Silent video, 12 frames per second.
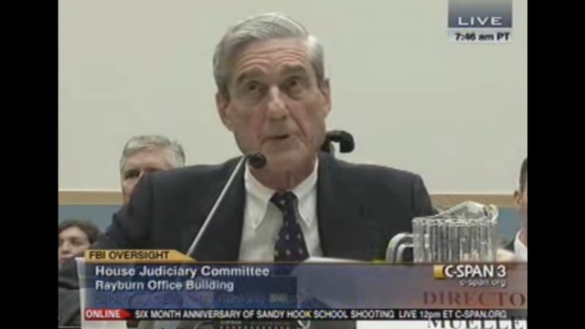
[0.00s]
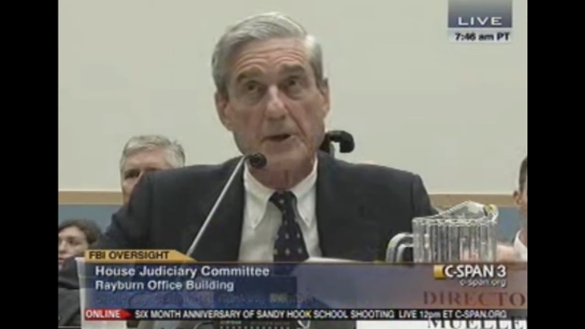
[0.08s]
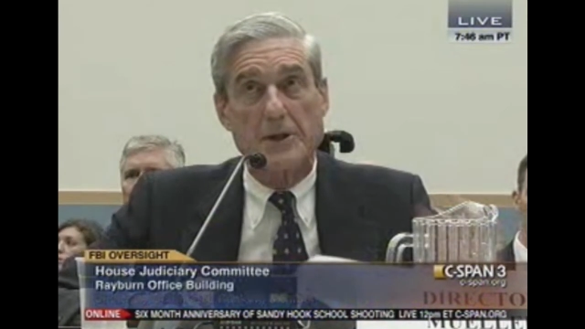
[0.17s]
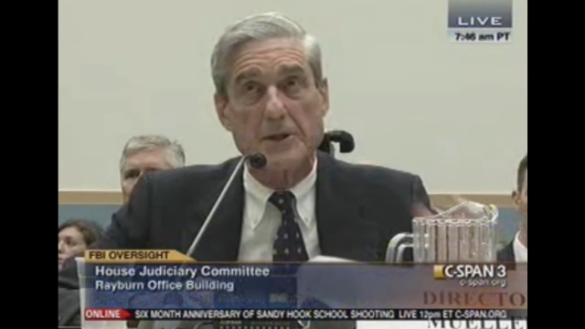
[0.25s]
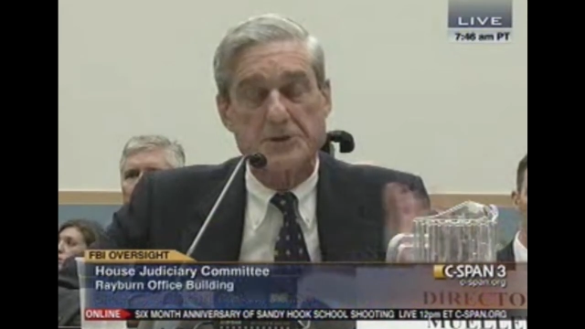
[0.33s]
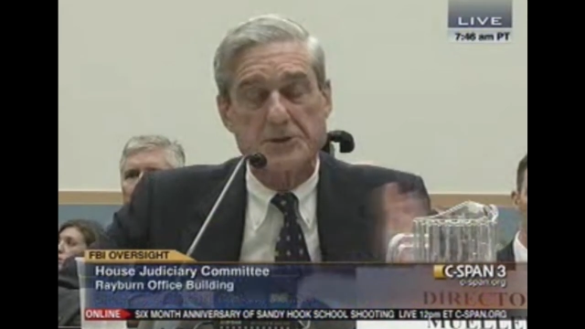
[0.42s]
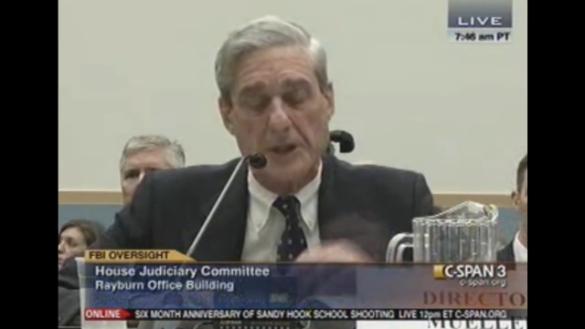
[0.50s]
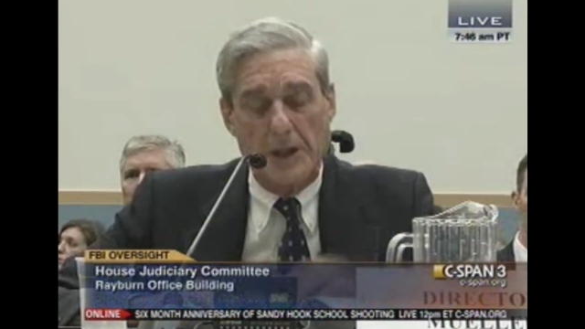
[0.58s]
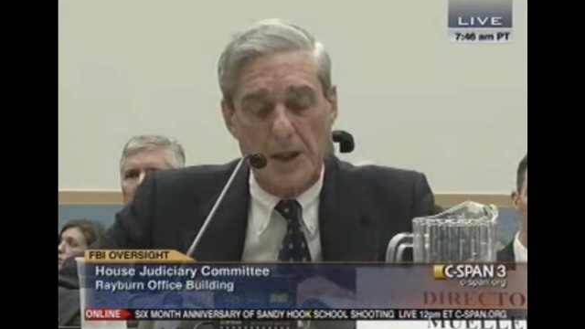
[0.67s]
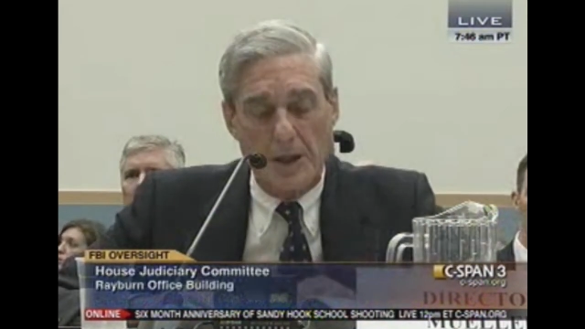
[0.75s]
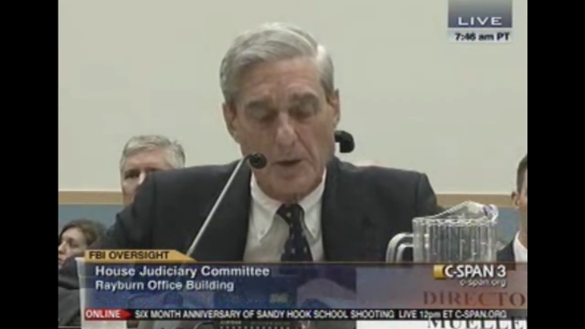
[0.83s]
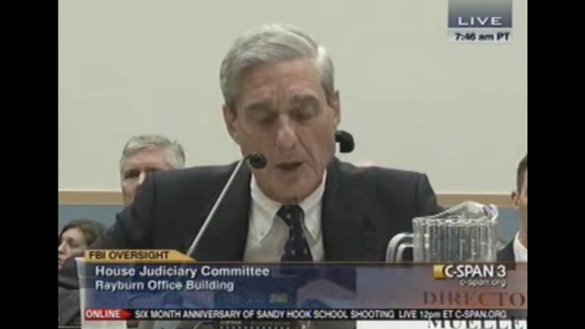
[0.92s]
because
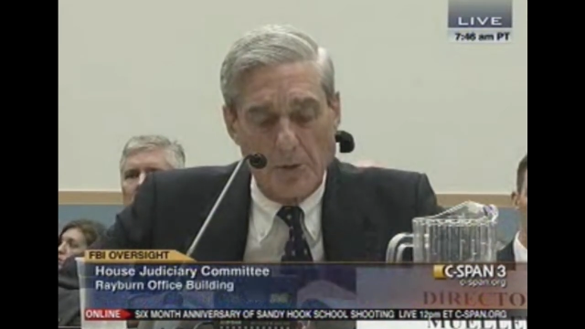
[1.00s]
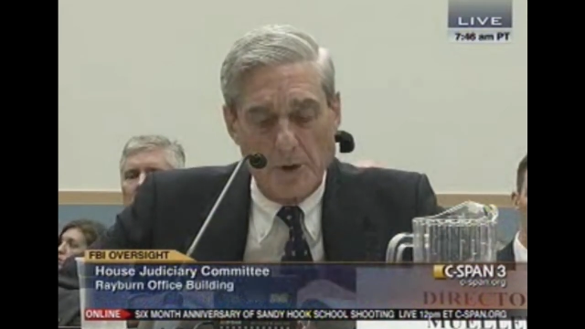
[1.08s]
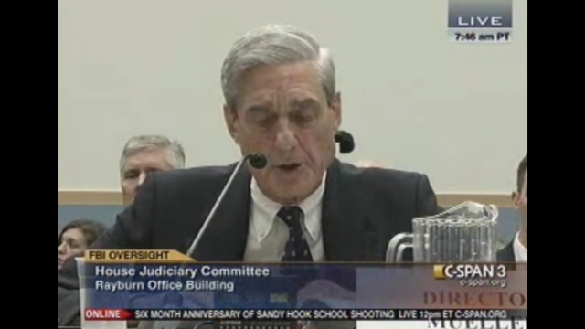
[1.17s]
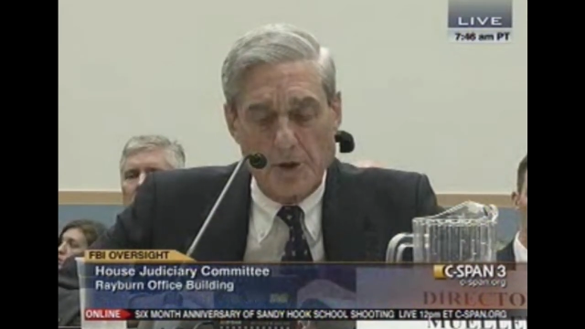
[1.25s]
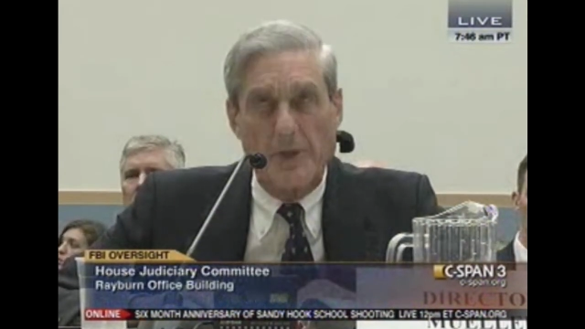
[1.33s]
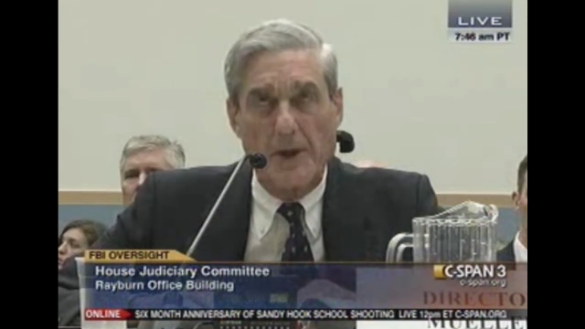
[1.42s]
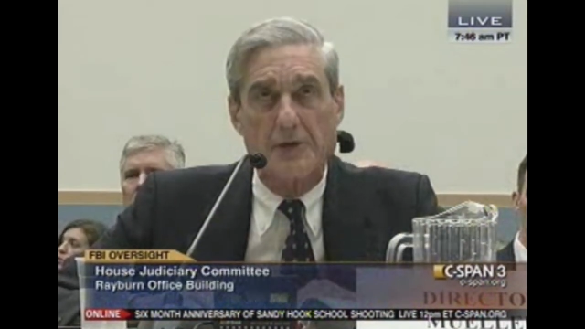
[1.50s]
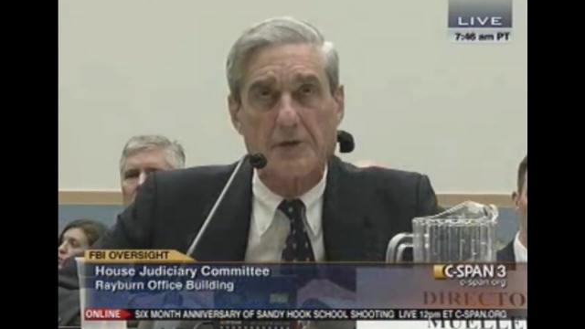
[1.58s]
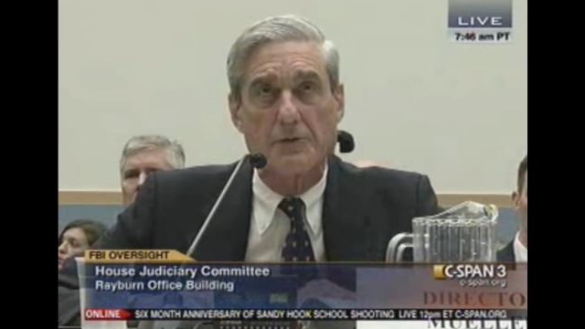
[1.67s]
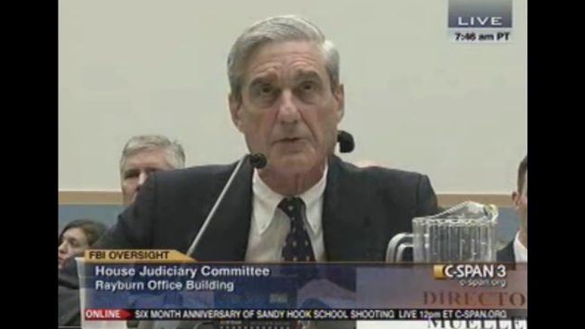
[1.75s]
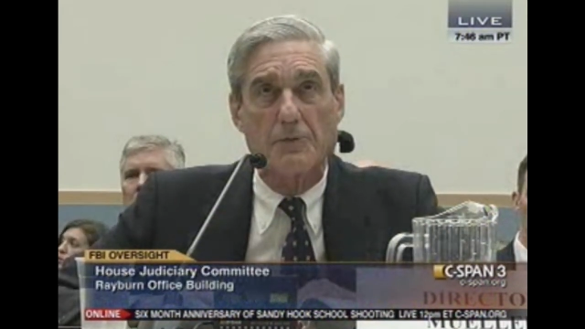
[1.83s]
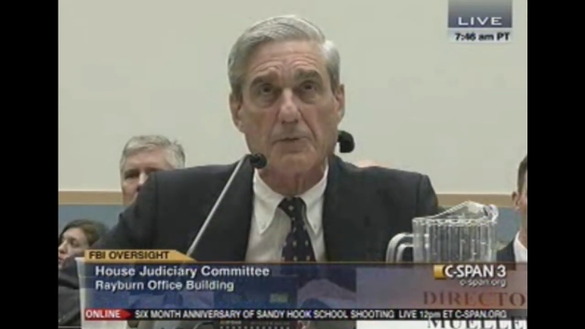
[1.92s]
I want to go back
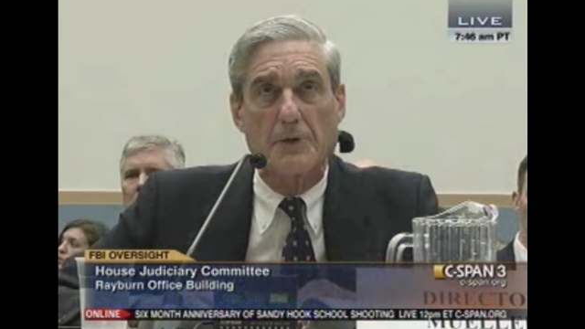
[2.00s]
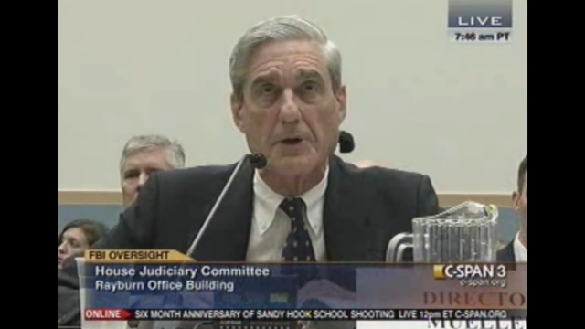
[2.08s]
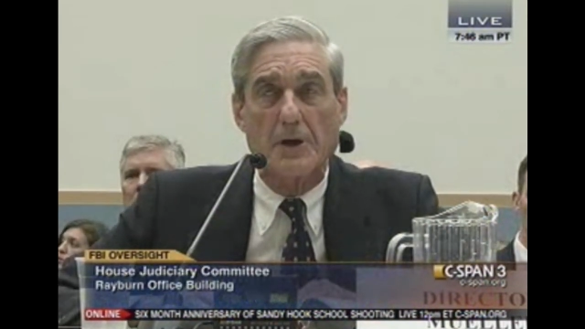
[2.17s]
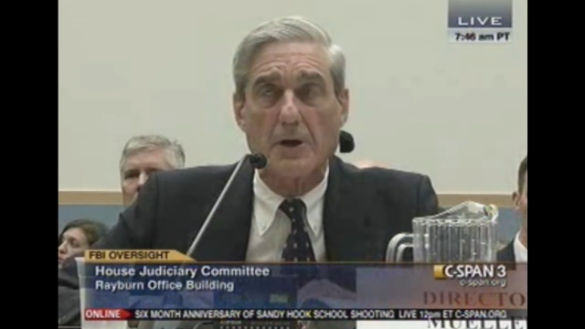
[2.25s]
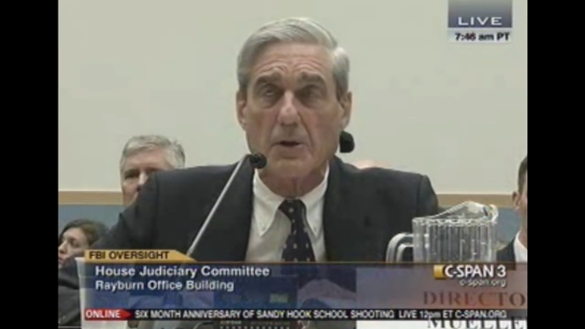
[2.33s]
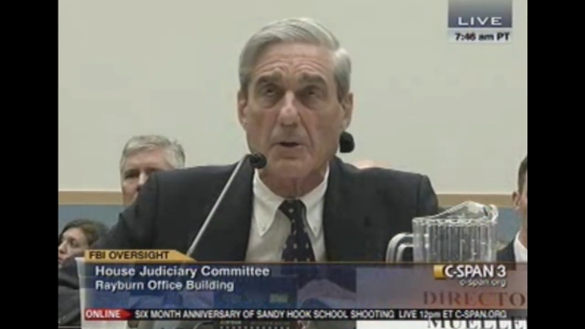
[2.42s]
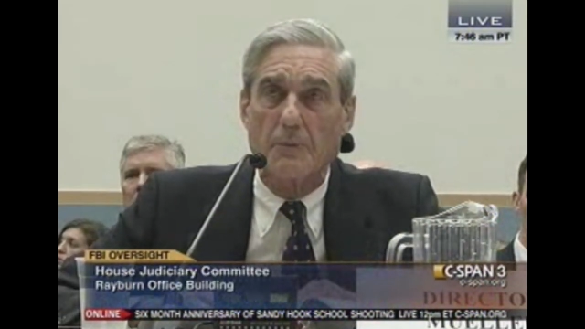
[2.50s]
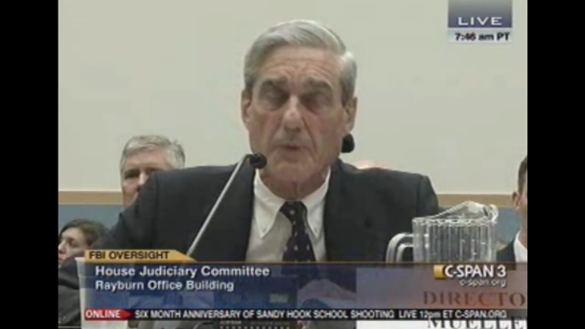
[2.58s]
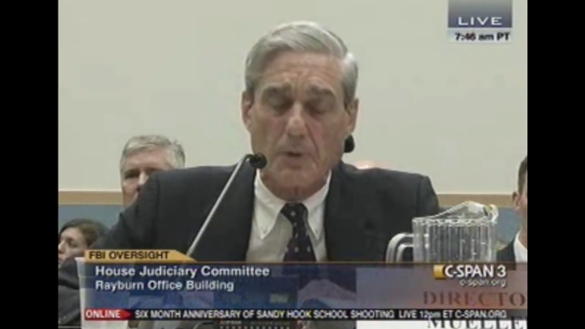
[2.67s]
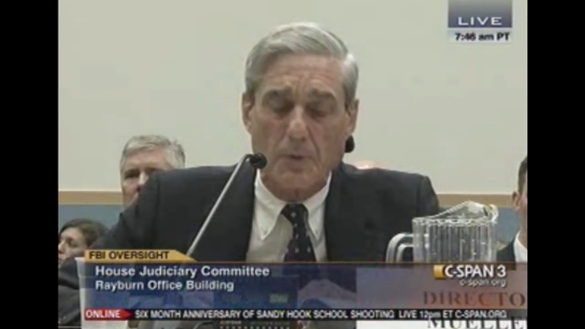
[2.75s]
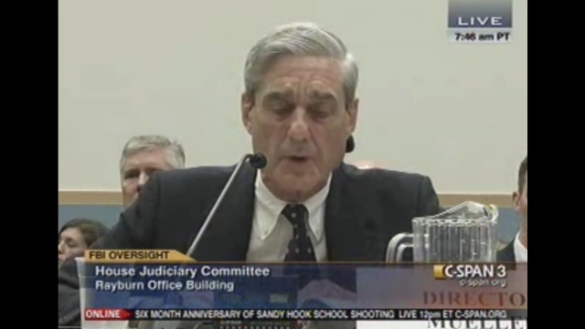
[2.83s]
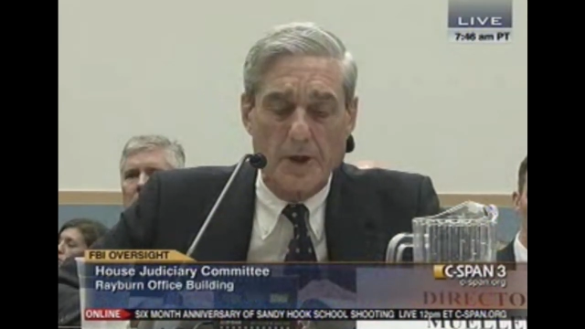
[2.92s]
to
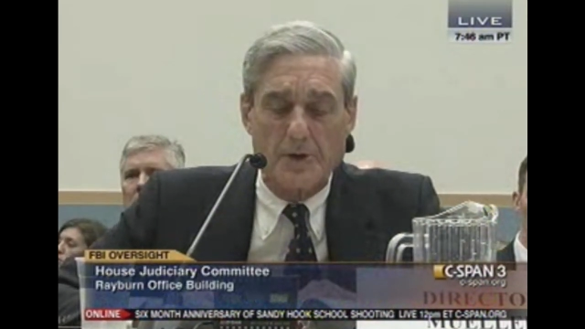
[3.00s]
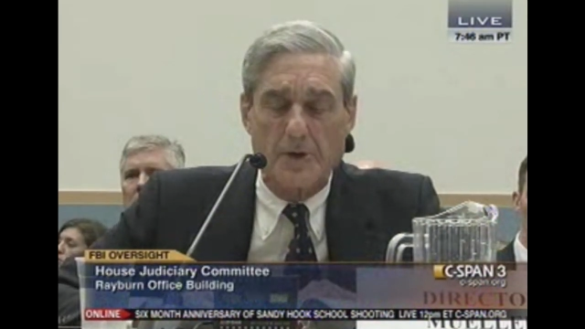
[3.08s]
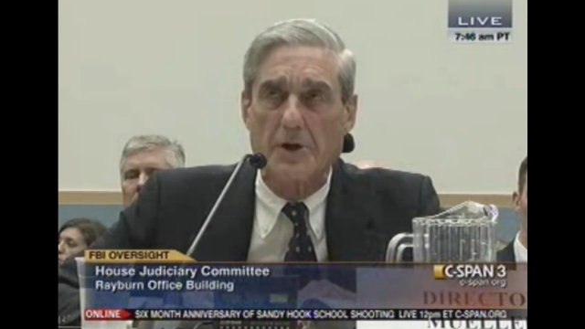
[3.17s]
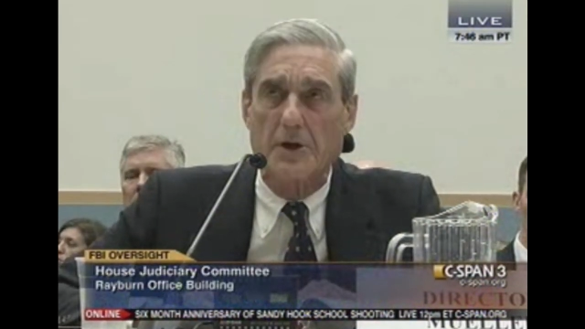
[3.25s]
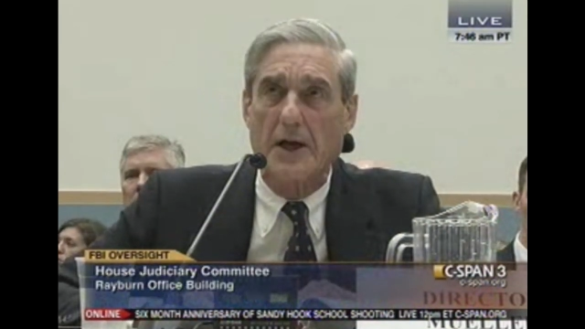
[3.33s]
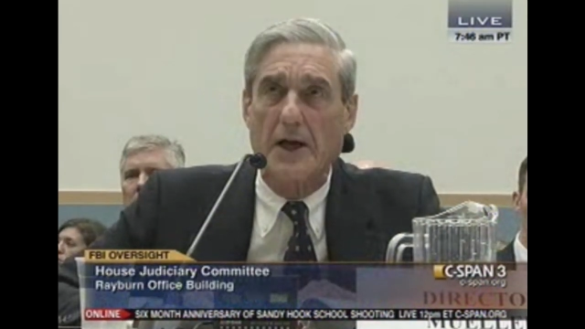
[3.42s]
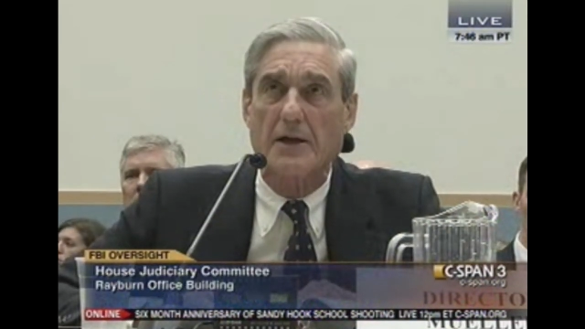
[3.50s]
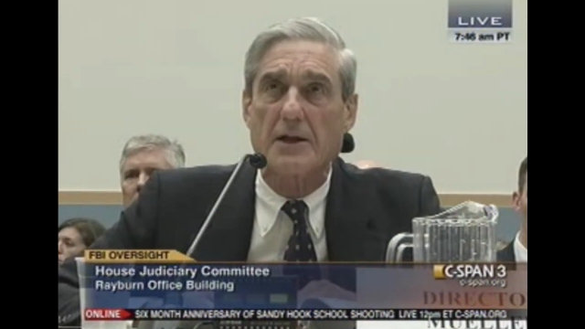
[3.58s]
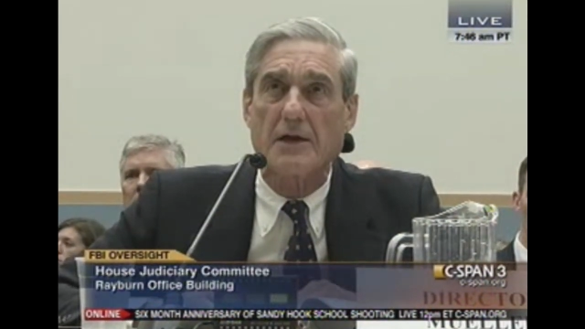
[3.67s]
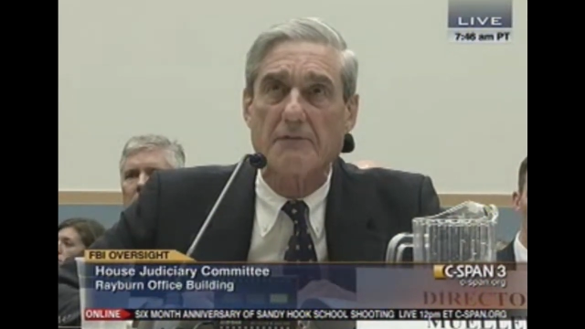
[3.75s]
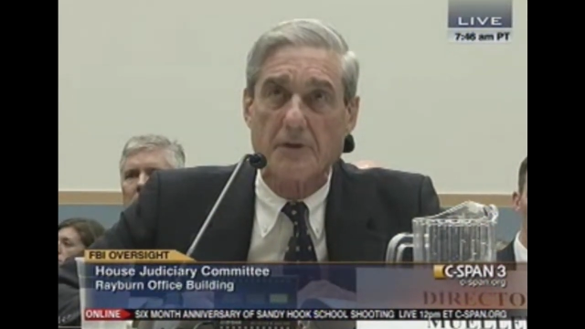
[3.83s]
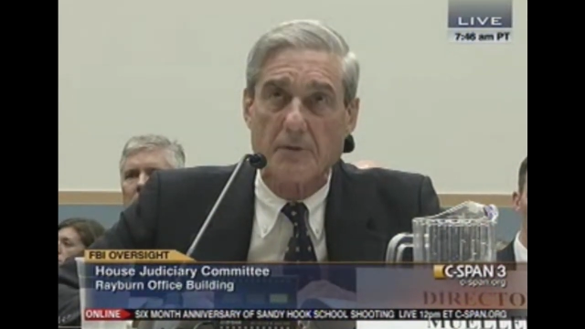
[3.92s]
what occurred
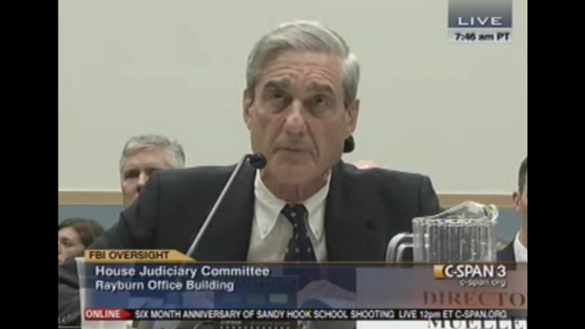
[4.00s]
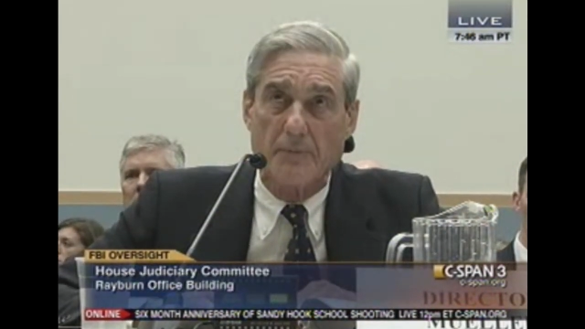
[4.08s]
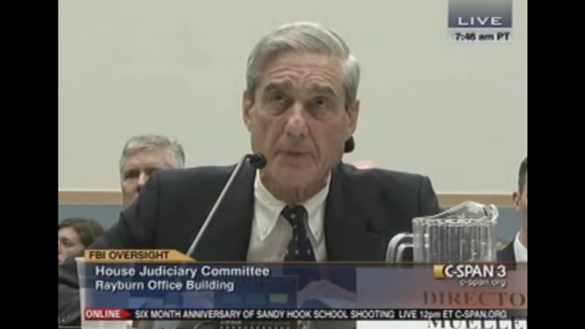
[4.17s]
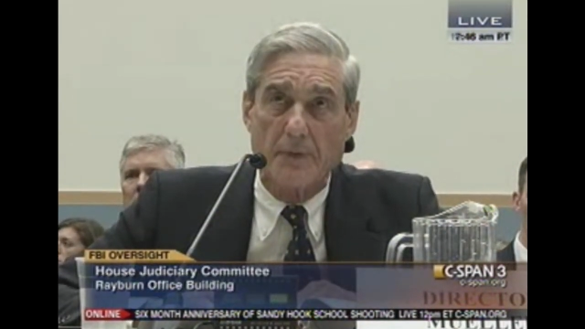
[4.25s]
9/11,